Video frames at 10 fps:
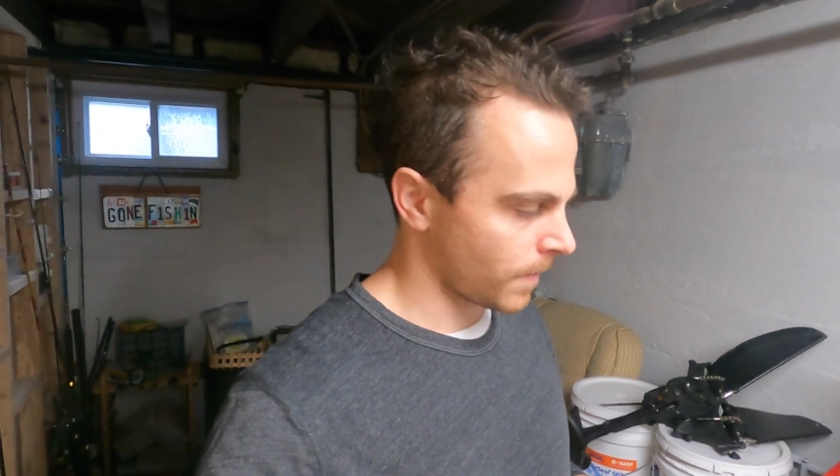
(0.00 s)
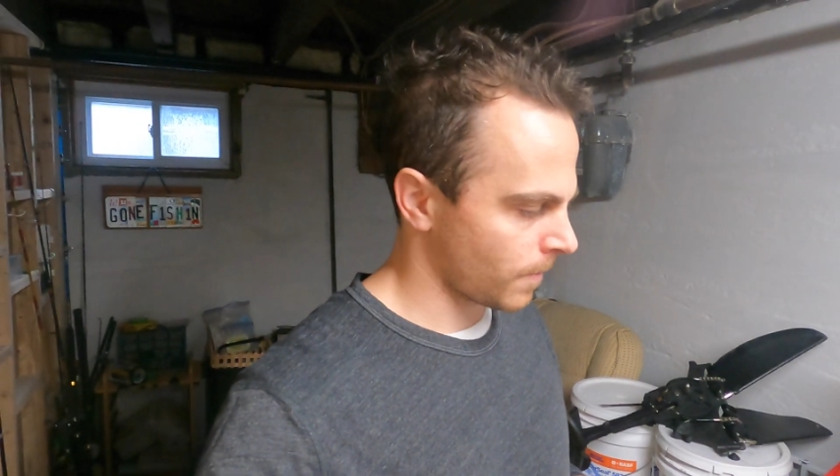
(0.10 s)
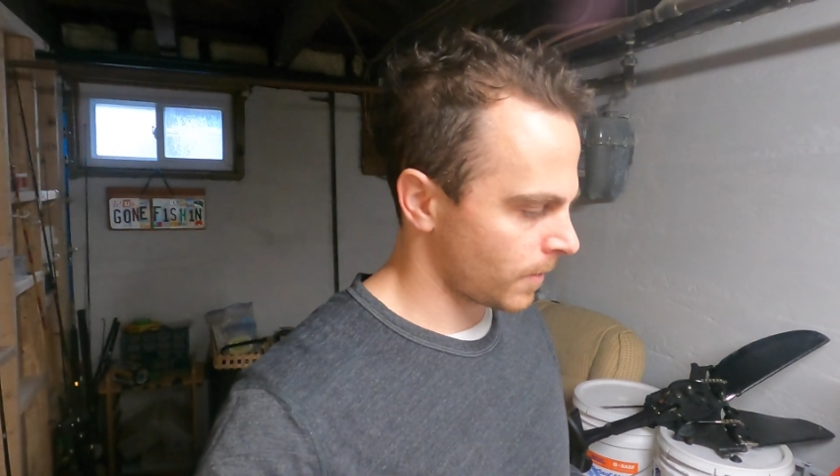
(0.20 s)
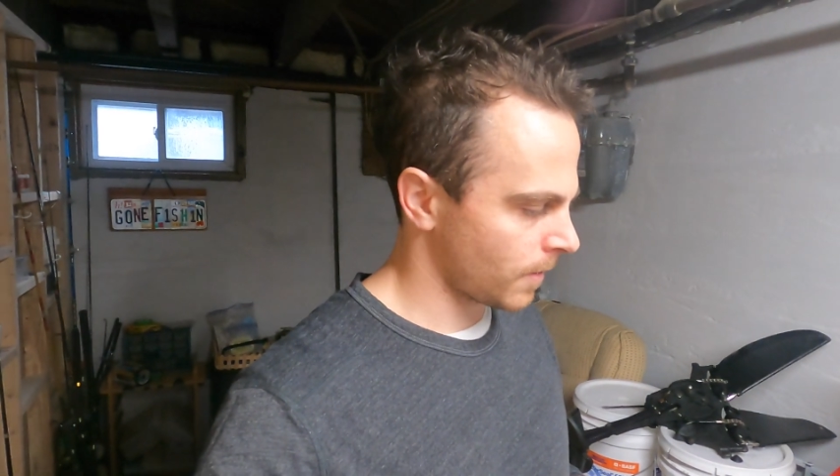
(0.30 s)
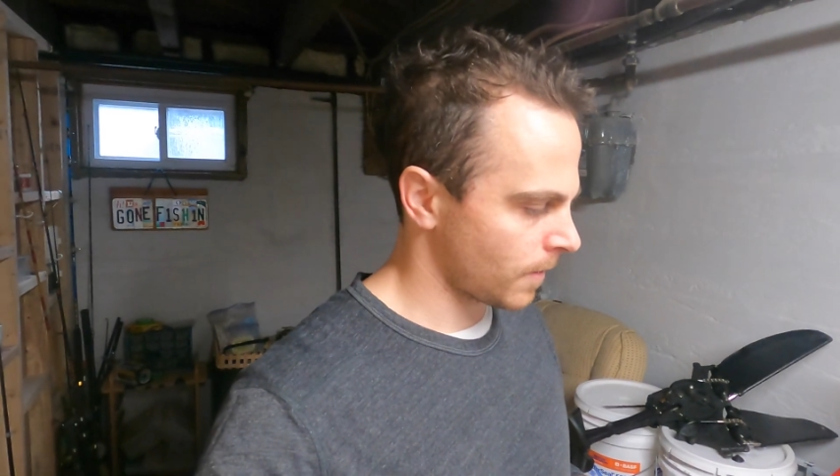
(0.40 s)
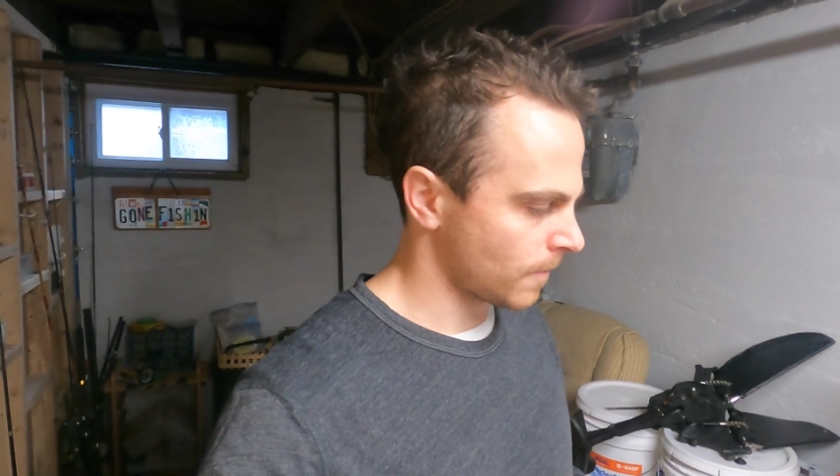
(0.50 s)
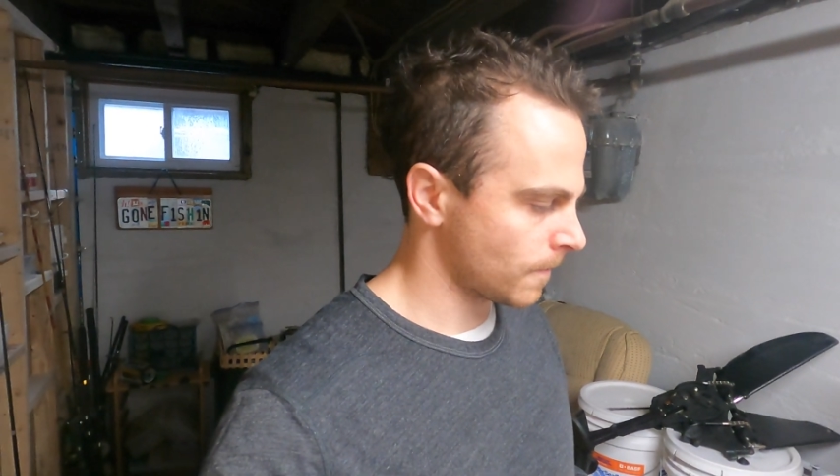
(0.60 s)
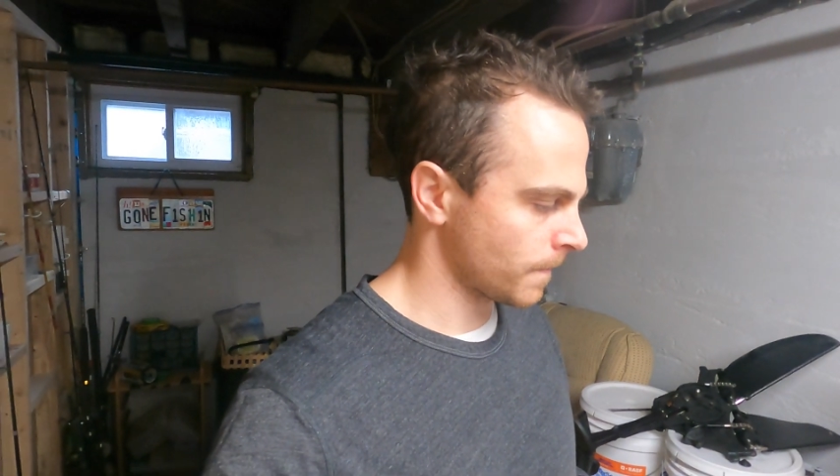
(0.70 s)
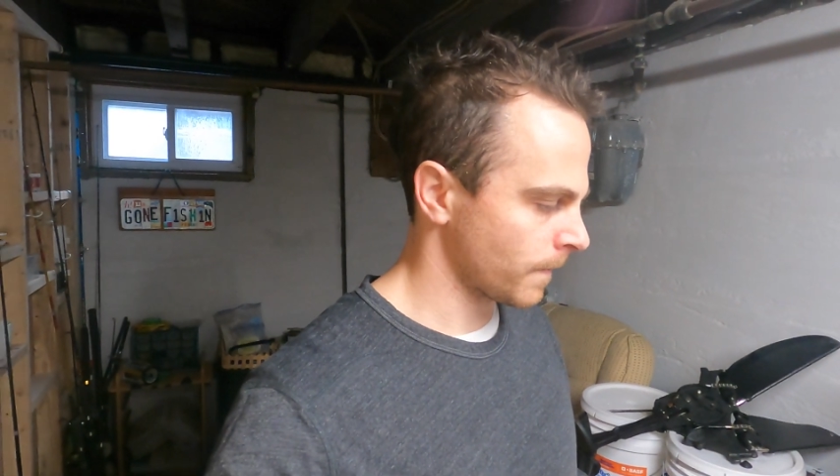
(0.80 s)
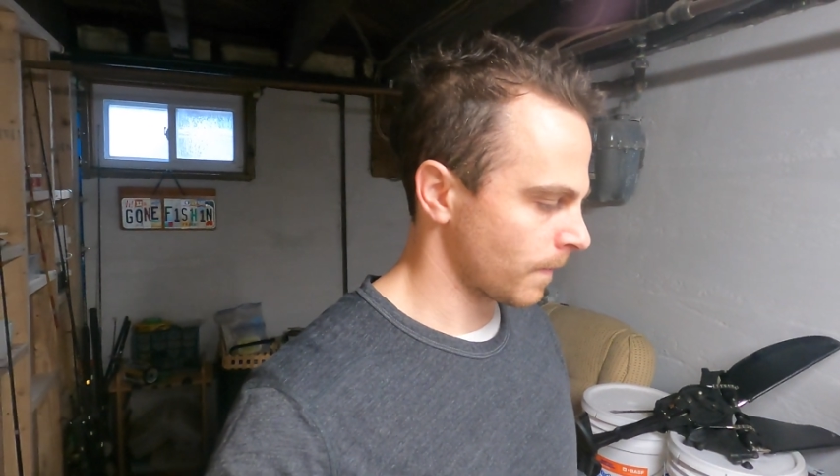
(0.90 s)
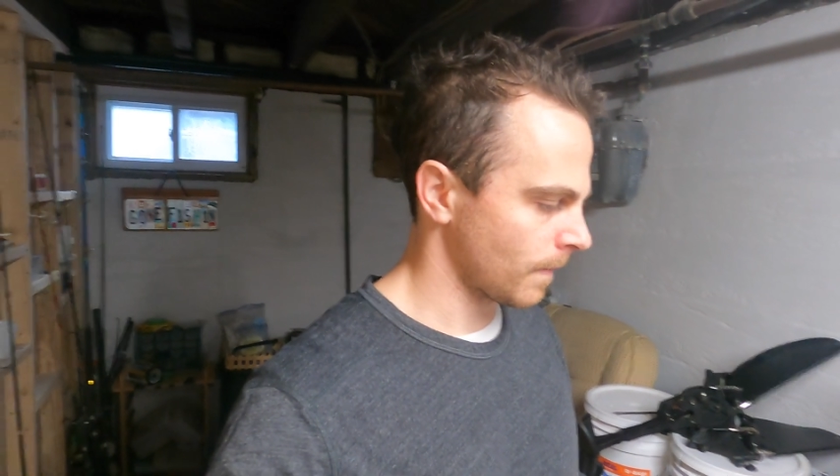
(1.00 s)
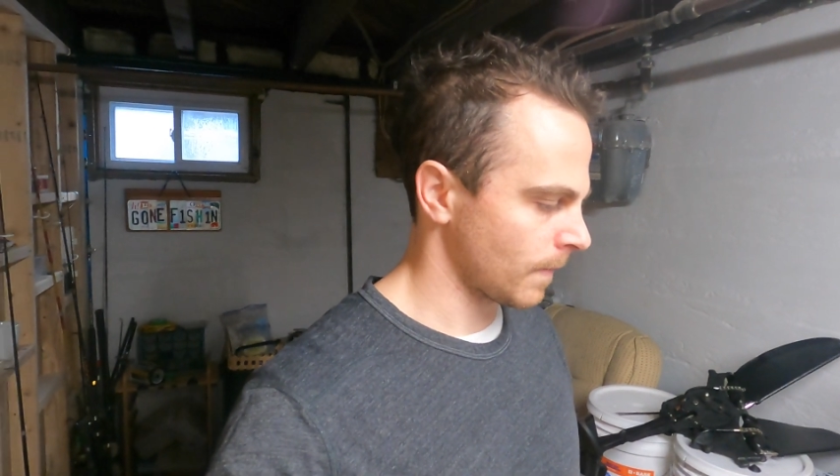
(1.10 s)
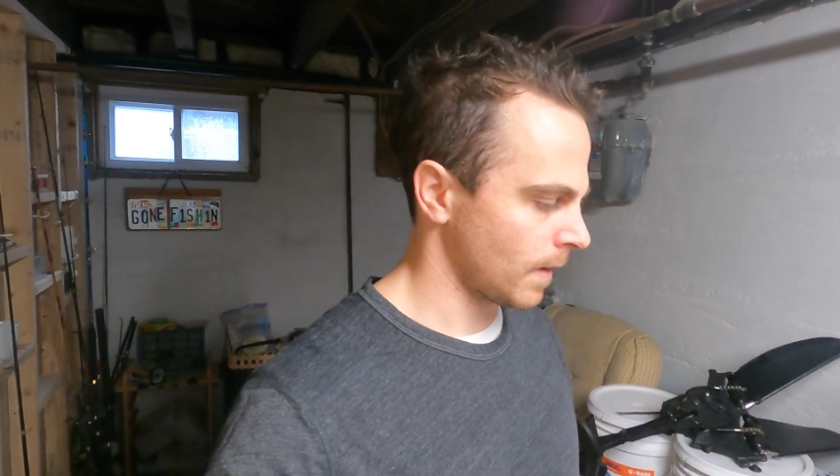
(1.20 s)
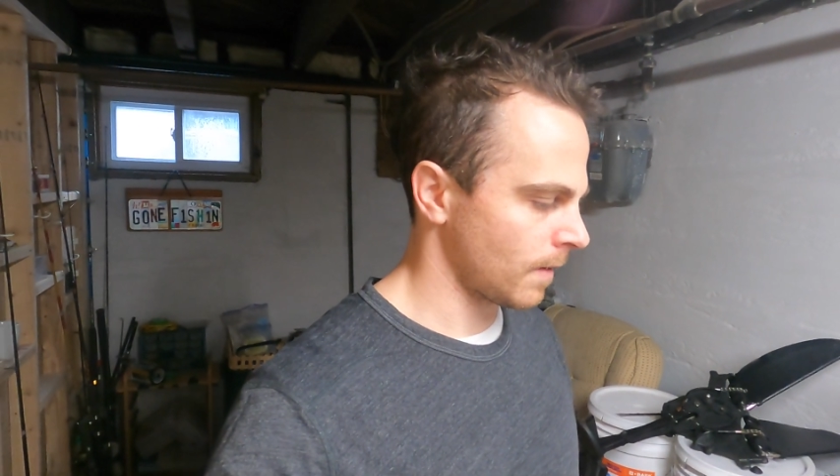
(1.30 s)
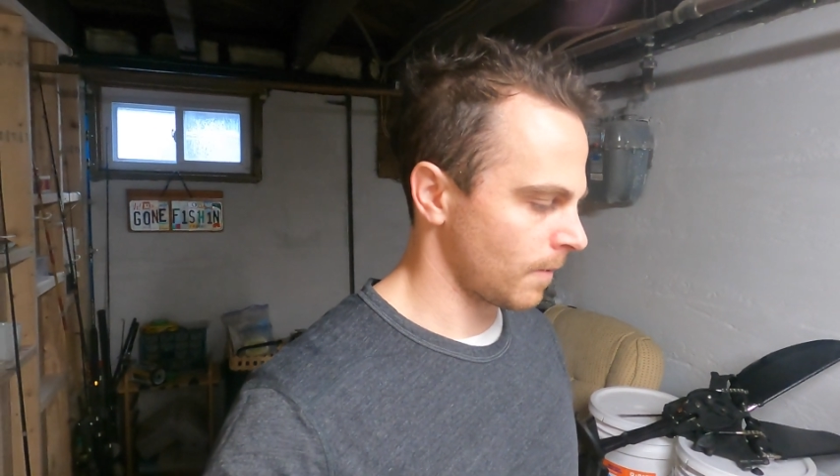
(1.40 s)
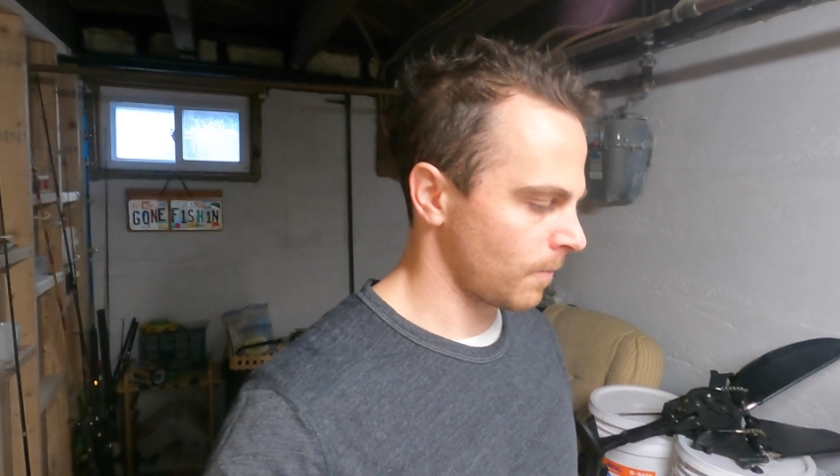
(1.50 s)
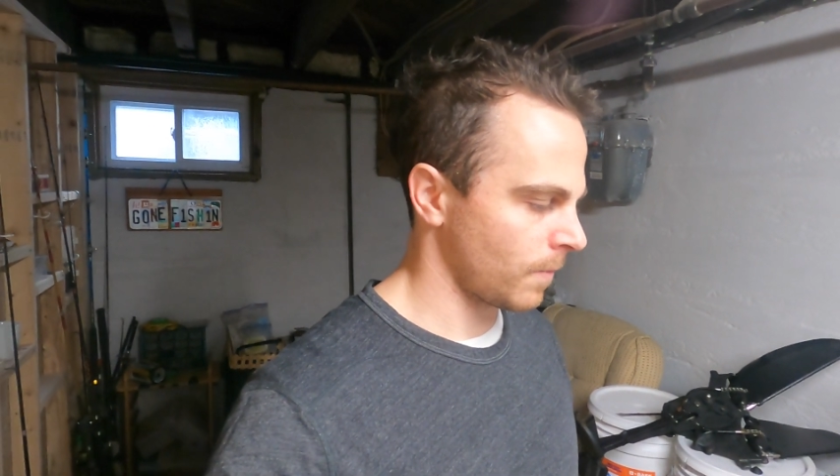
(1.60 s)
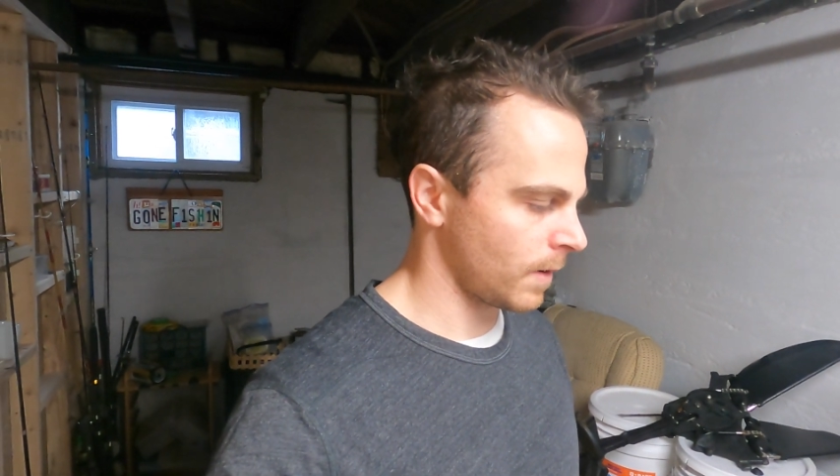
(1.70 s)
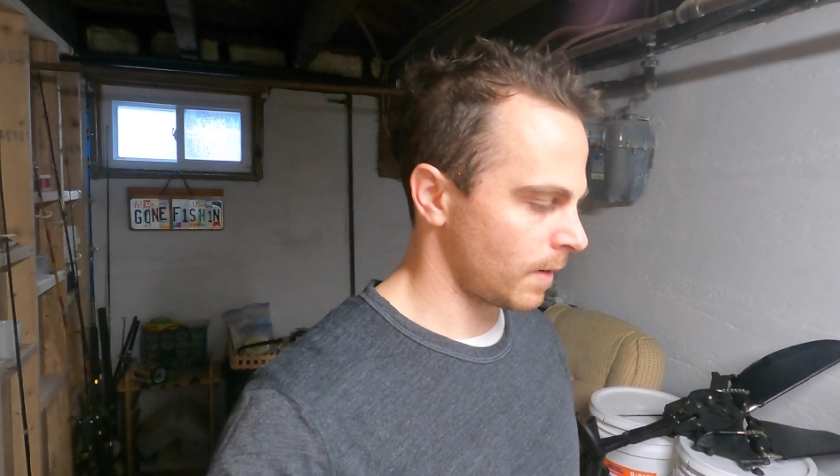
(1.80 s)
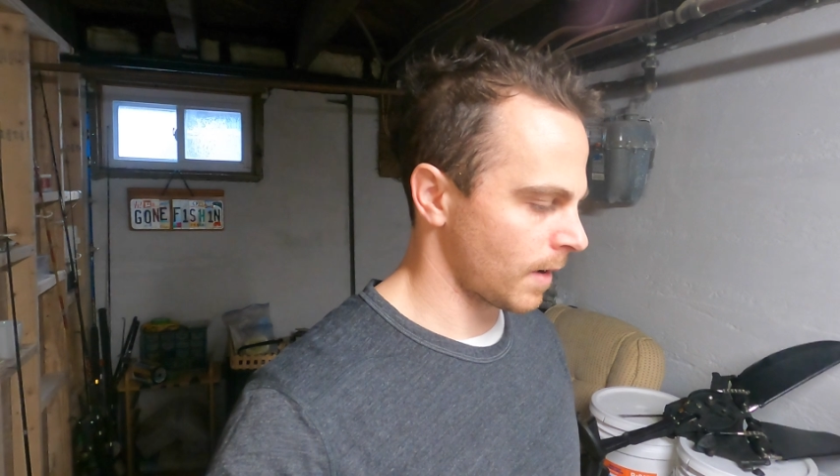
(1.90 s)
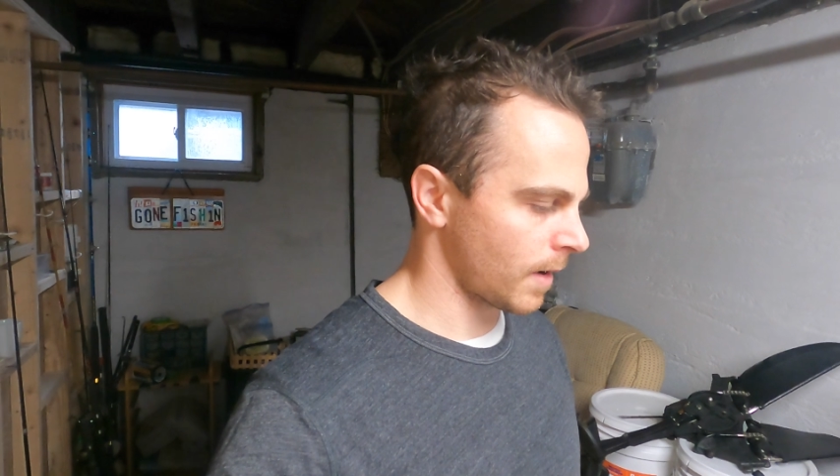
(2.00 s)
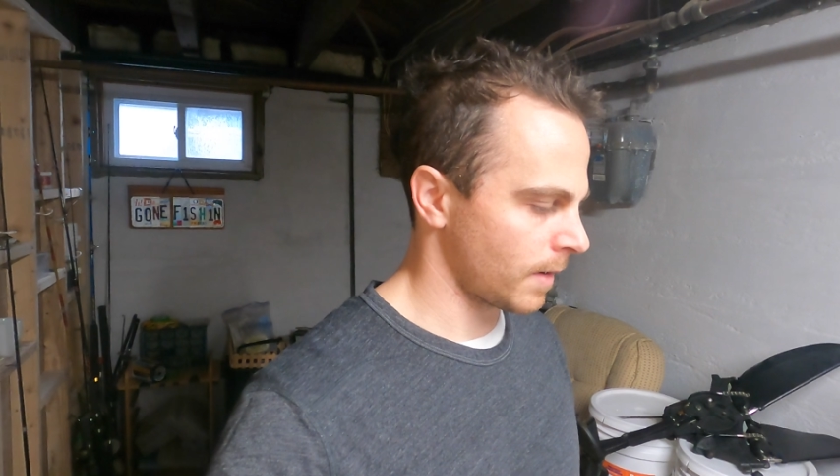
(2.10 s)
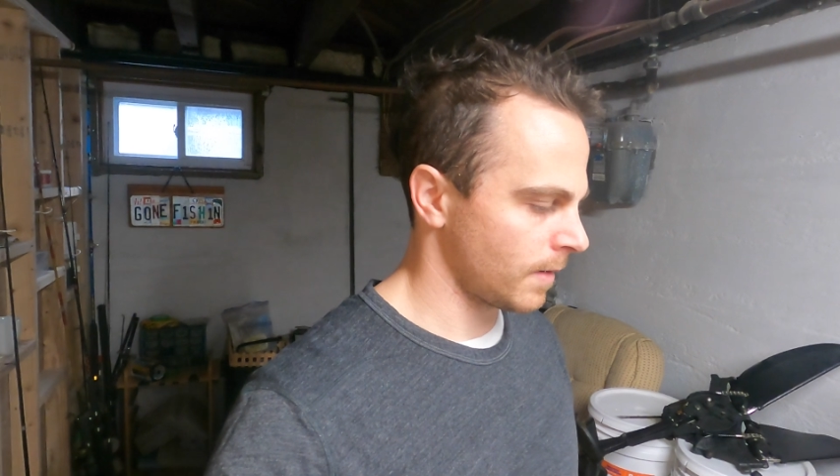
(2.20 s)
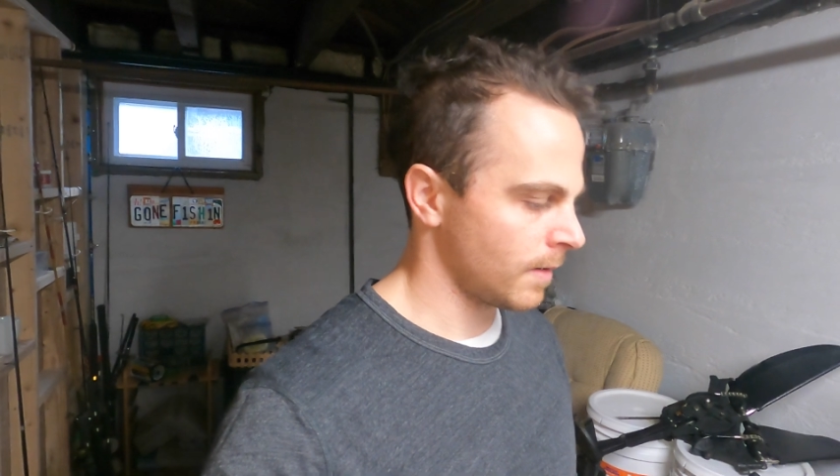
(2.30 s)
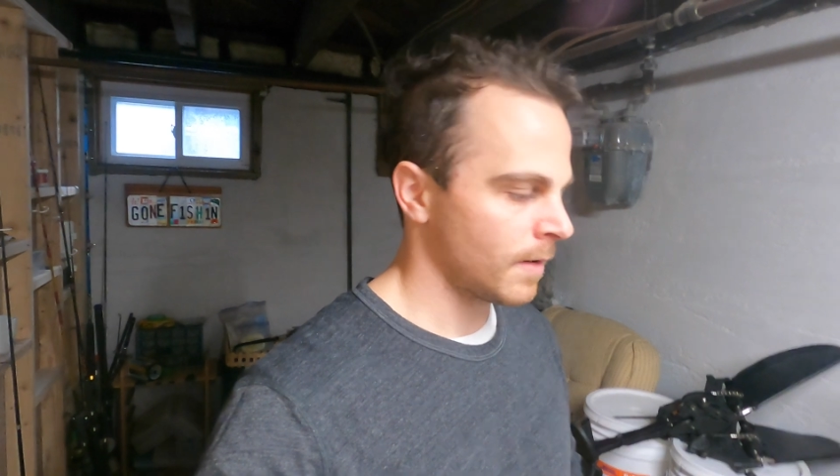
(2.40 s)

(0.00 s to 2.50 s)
Here we go. Uh, we got